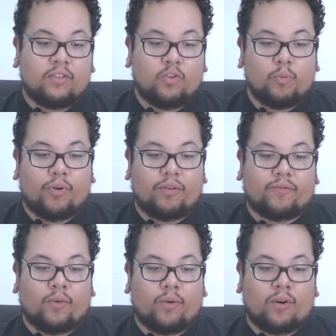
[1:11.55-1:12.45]

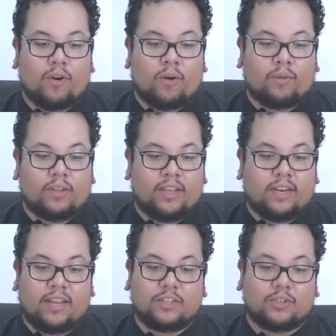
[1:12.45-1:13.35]
2.4
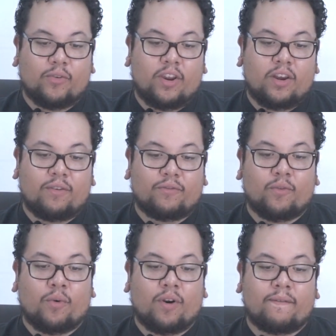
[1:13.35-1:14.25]
OLED screen
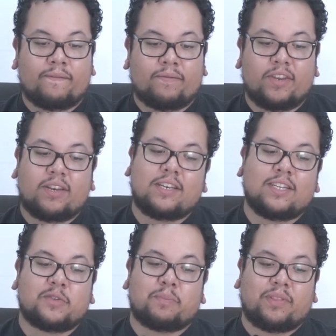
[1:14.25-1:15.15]
for vivid
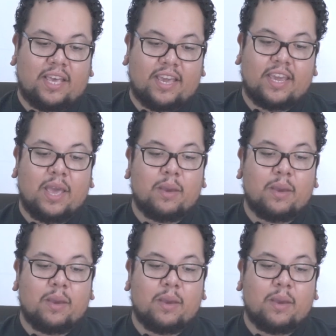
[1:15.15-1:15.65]
display,